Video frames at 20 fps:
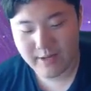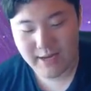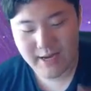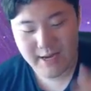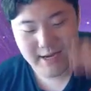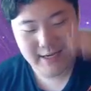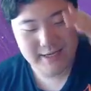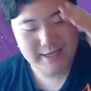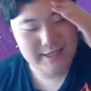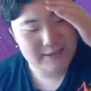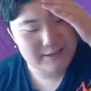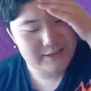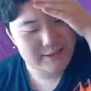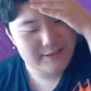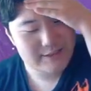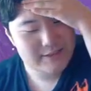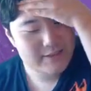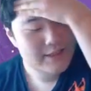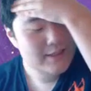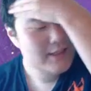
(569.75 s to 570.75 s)
I can
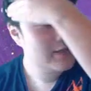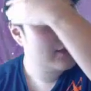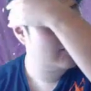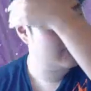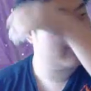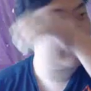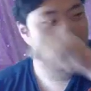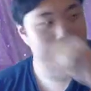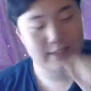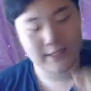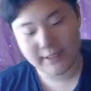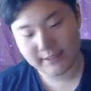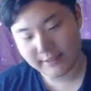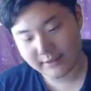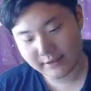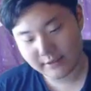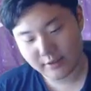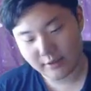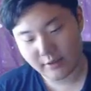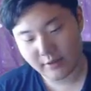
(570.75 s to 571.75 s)
just double protect
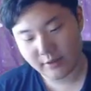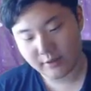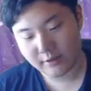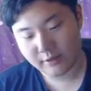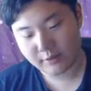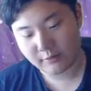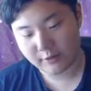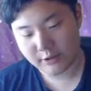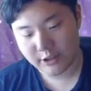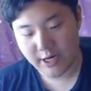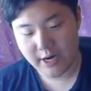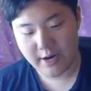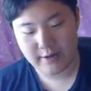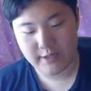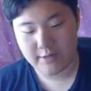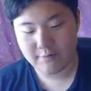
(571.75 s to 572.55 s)
this turn, switch out.